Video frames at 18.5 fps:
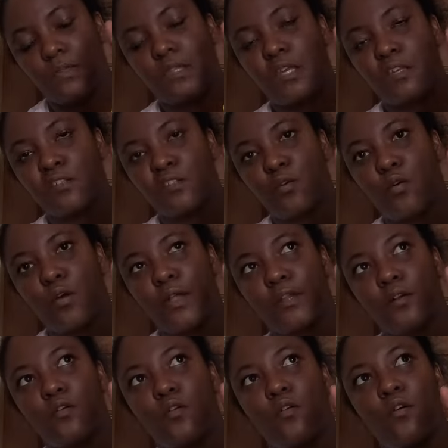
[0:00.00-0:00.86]
This
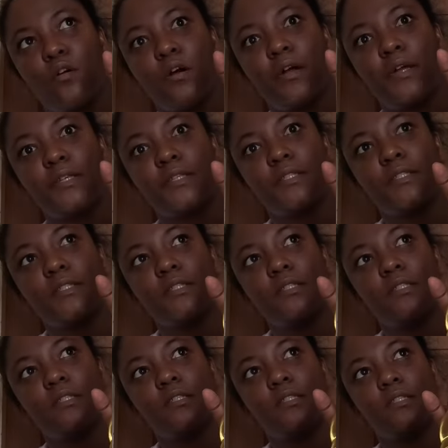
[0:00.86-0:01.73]
oil
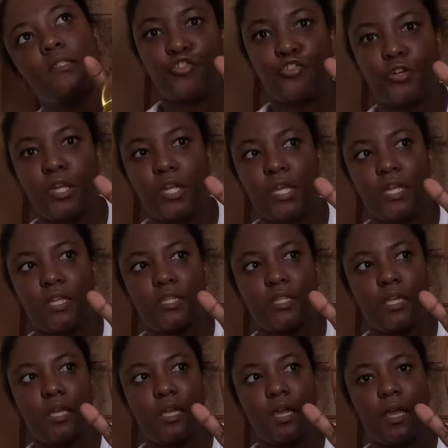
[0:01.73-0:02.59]
costs
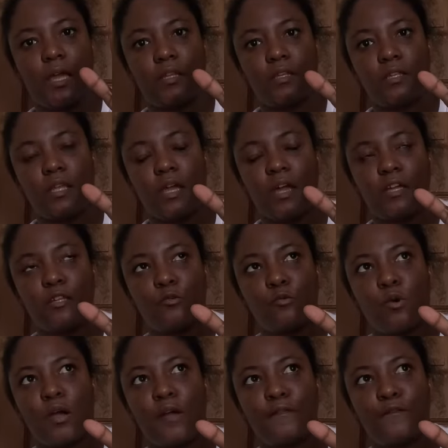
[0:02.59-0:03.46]
380 and it
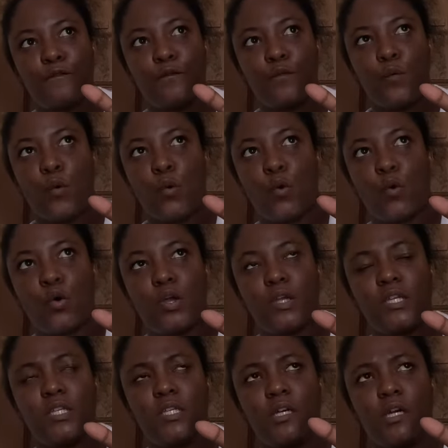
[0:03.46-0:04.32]
had one for
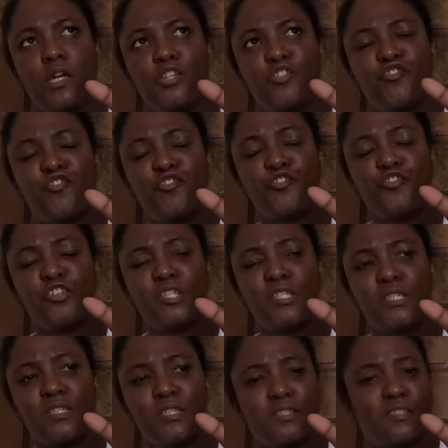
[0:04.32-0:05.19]
either
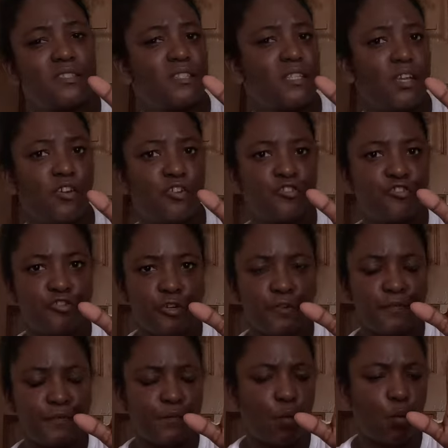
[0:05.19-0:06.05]
360 or
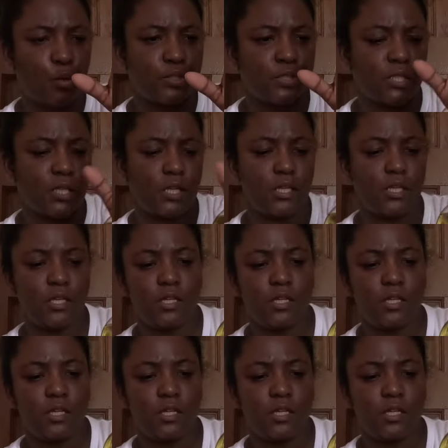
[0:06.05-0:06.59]
340.